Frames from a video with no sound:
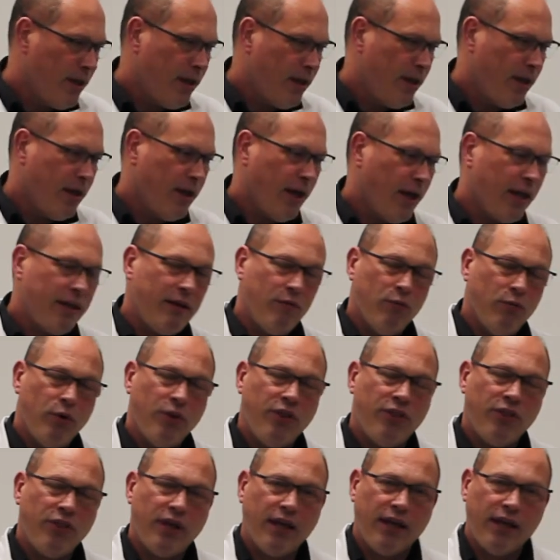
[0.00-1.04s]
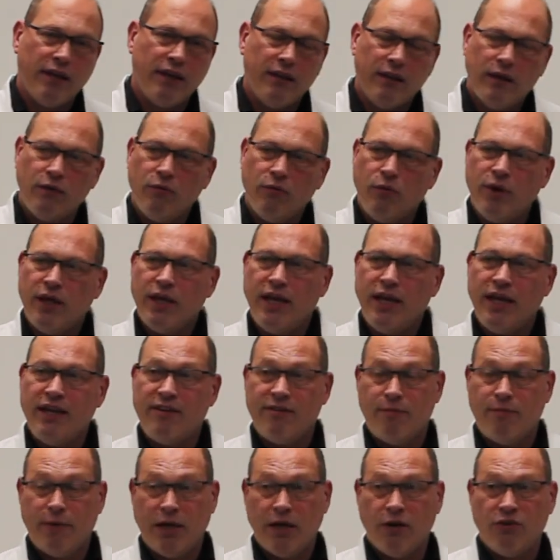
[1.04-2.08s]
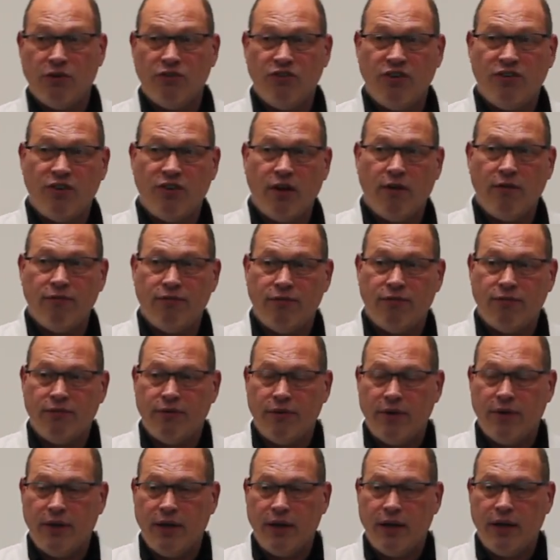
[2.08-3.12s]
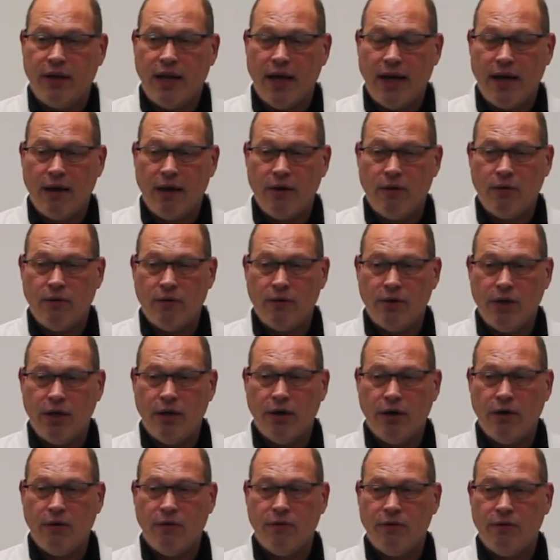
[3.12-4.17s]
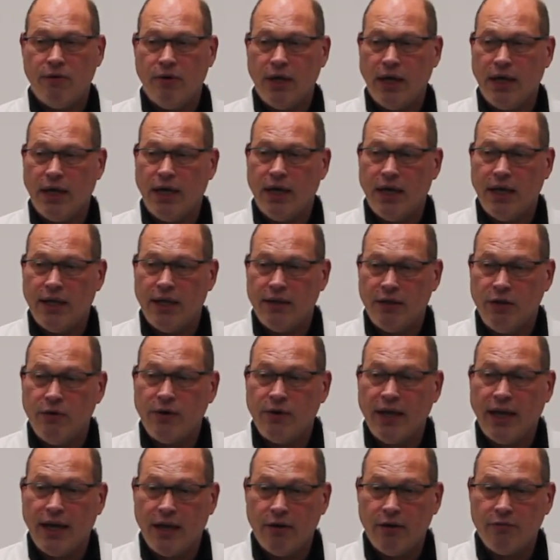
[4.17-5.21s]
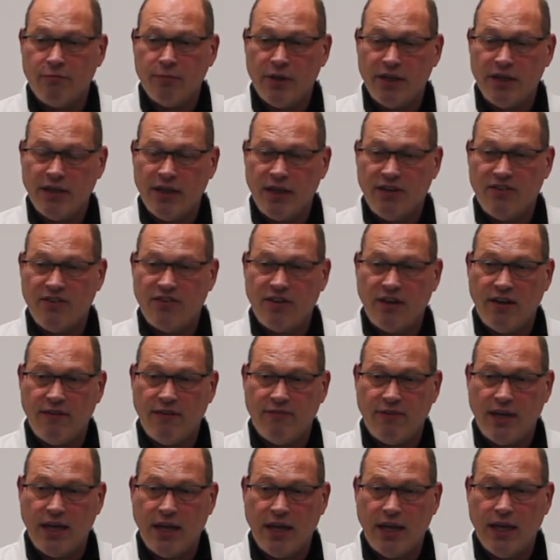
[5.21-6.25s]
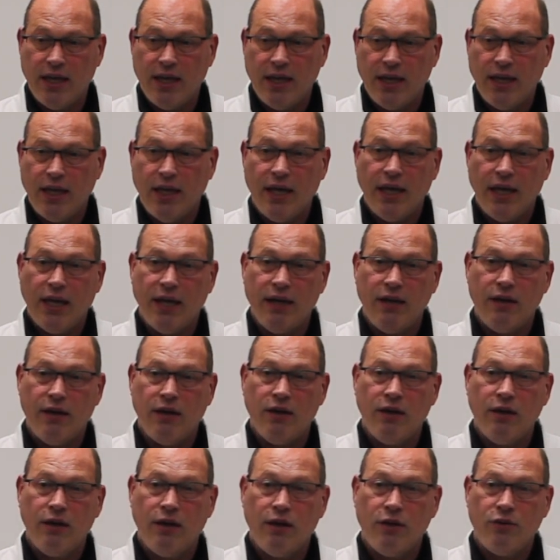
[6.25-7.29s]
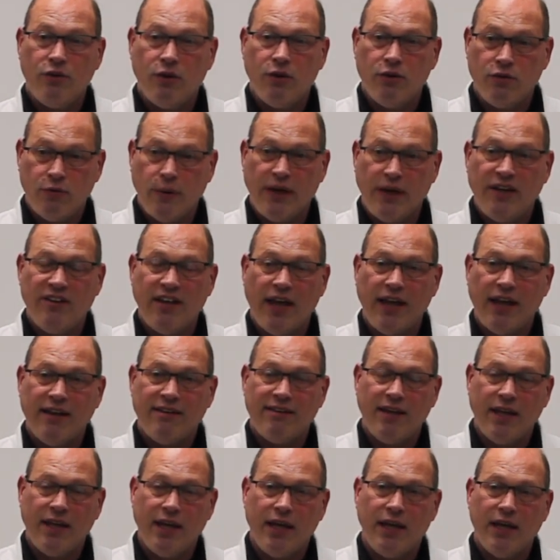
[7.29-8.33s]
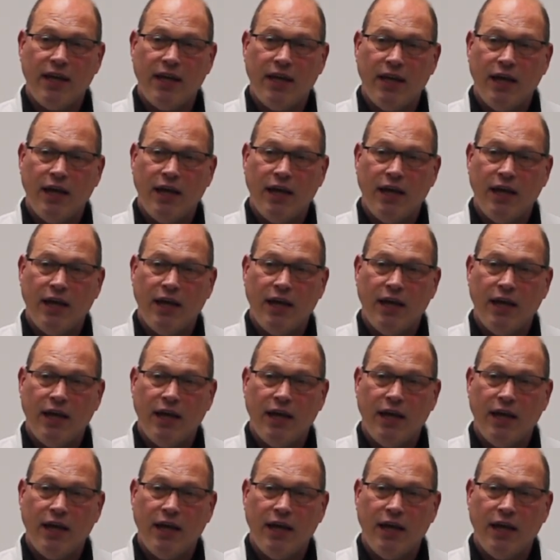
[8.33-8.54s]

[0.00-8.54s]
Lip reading: I think one thing that we need to be conscious of now, you know, the UK government did a survey in 2018